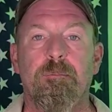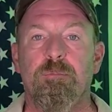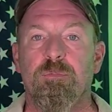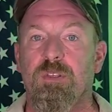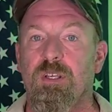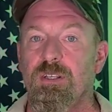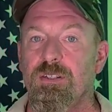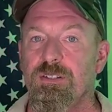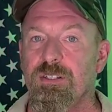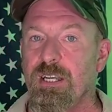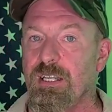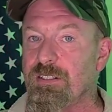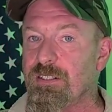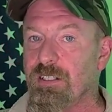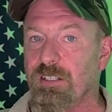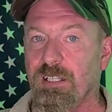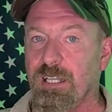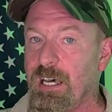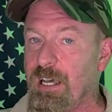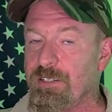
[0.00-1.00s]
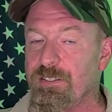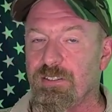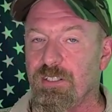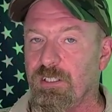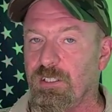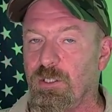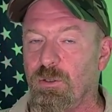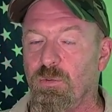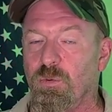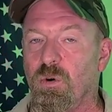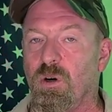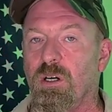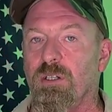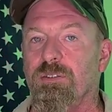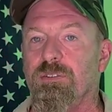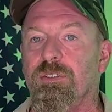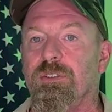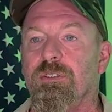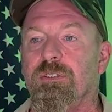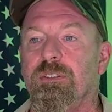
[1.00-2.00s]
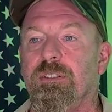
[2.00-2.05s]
because that's the last thing you want.